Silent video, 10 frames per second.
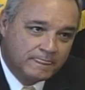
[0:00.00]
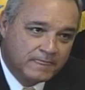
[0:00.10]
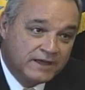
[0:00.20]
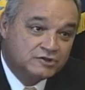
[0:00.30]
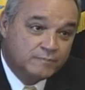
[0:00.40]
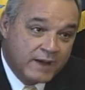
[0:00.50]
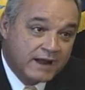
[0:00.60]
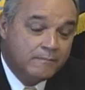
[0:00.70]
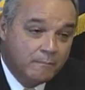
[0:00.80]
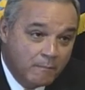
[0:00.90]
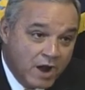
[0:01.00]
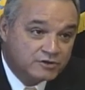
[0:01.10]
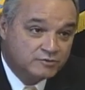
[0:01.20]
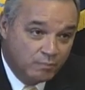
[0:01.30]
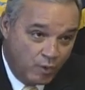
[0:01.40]
Expect
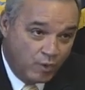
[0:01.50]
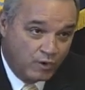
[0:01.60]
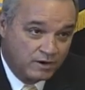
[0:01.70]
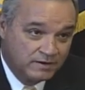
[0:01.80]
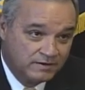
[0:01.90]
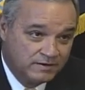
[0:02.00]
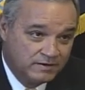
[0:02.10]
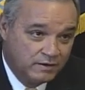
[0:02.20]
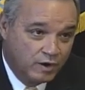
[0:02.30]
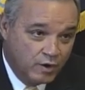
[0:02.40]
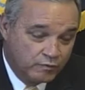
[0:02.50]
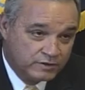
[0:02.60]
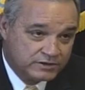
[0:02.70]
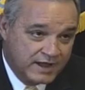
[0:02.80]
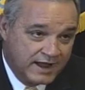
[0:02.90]
much more
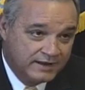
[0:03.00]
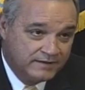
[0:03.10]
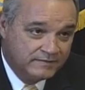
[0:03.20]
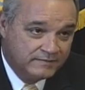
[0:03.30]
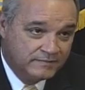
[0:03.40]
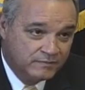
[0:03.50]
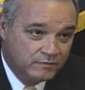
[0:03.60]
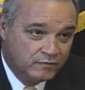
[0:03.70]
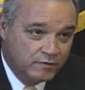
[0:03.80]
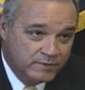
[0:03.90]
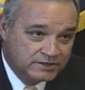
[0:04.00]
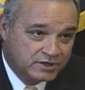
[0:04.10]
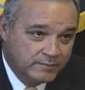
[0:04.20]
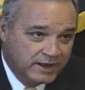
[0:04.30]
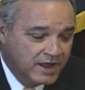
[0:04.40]
oversight from this
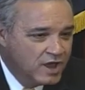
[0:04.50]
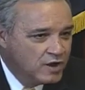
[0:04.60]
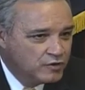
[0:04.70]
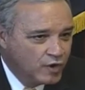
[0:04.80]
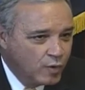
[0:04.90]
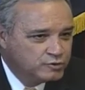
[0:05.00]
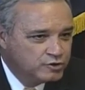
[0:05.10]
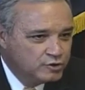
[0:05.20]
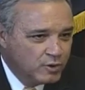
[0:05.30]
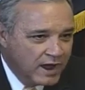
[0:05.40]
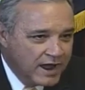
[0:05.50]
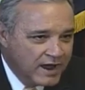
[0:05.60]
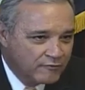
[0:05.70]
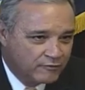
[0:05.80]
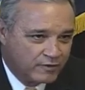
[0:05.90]
committee. Don't you
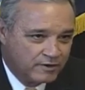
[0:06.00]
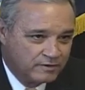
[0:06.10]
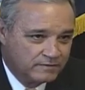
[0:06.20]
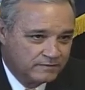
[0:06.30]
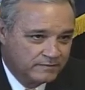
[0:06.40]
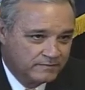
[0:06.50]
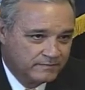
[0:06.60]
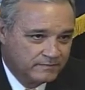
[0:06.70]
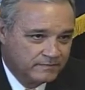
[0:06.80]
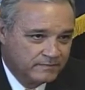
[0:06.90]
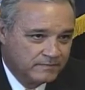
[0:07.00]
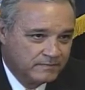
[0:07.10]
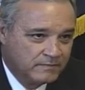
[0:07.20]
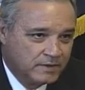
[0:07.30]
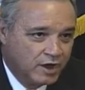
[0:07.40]
ever
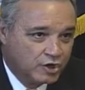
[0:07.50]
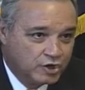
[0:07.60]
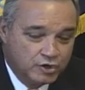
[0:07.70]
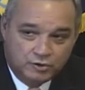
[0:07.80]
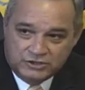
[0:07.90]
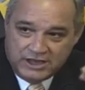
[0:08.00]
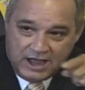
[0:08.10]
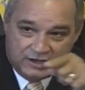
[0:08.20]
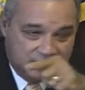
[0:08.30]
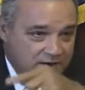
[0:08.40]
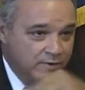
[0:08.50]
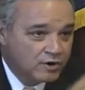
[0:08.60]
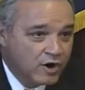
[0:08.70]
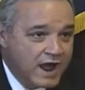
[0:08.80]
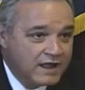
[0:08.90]
accuse a
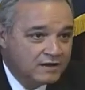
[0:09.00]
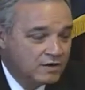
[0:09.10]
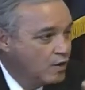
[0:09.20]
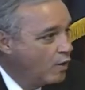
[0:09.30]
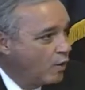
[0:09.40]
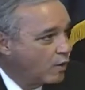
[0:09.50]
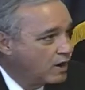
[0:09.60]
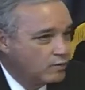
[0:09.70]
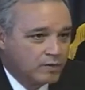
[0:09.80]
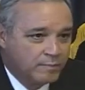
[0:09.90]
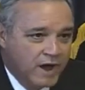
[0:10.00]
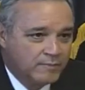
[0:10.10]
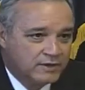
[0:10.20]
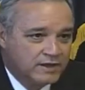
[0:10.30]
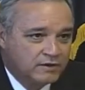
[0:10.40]
Democrat or a
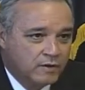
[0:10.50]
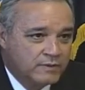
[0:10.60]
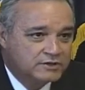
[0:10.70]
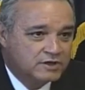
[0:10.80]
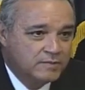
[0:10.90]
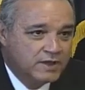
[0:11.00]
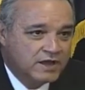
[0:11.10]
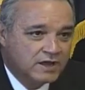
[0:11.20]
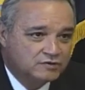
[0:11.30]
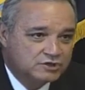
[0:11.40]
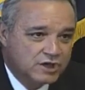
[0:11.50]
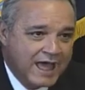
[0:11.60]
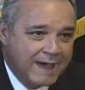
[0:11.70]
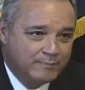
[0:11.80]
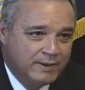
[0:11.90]
Republican on this committee of
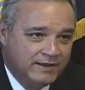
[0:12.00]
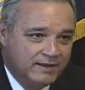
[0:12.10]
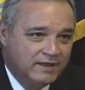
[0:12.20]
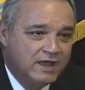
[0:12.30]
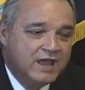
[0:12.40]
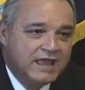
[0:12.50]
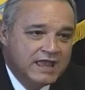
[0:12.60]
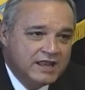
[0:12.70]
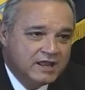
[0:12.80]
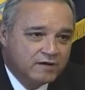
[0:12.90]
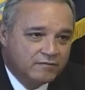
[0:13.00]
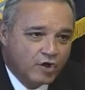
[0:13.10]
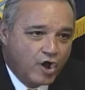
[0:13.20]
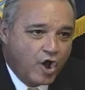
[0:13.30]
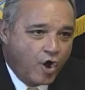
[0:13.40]
slapping any of
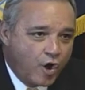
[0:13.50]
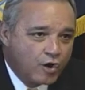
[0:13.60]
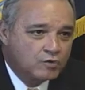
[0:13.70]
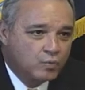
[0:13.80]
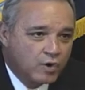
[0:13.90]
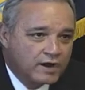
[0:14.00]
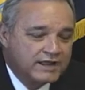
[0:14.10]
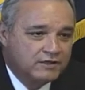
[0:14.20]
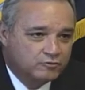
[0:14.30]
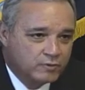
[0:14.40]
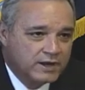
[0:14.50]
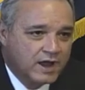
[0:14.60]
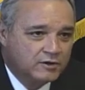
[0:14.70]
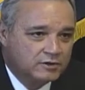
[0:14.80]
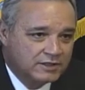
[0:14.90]
the hard-working
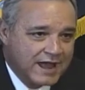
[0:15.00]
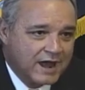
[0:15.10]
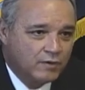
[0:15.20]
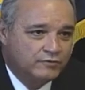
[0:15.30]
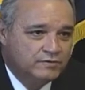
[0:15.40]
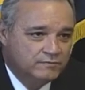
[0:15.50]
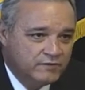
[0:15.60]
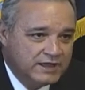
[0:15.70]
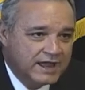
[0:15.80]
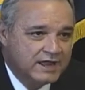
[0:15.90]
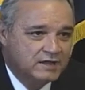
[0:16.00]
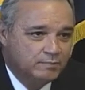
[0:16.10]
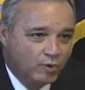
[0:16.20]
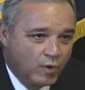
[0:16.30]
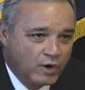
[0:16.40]
300,000 VA
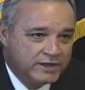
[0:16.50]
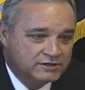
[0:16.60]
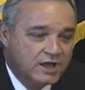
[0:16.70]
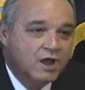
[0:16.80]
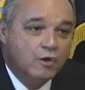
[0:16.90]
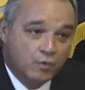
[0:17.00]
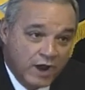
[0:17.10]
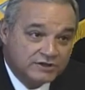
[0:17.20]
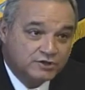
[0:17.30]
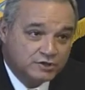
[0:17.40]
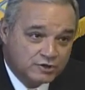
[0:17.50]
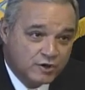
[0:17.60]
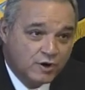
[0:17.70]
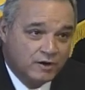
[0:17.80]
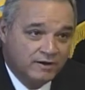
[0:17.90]
employees. Rest
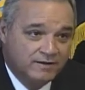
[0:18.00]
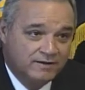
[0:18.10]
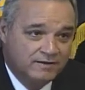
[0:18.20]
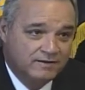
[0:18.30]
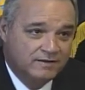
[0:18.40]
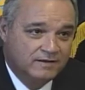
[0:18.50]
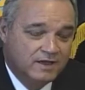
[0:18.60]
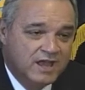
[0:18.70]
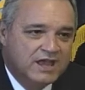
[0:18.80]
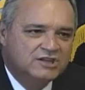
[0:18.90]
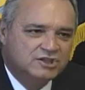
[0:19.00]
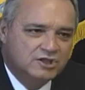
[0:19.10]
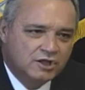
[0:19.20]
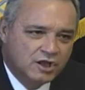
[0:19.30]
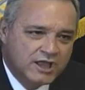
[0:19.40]
assured, it's
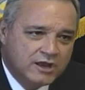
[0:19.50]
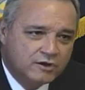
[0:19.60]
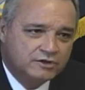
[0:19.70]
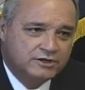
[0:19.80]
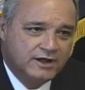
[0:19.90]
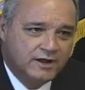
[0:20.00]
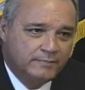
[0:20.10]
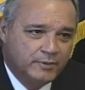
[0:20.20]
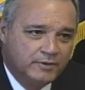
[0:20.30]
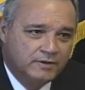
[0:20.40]
the leadership